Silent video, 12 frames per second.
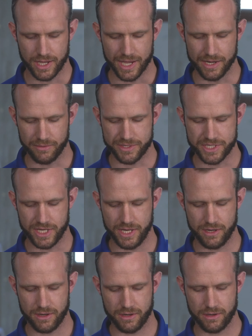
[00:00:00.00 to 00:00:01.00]
and it was
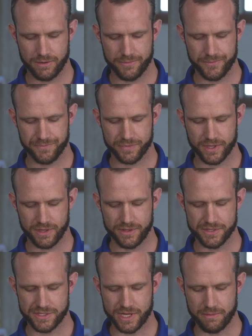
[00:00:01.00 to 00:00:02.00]
here
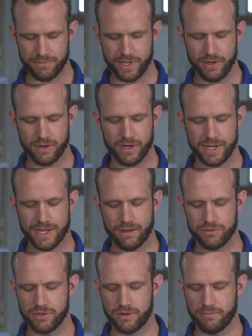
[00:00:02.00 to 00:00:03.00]
that St. Peter
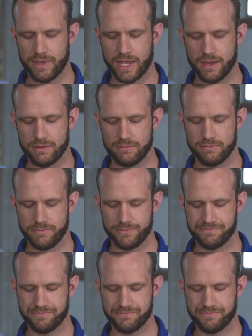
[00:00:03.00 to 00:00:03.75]
encountered a man.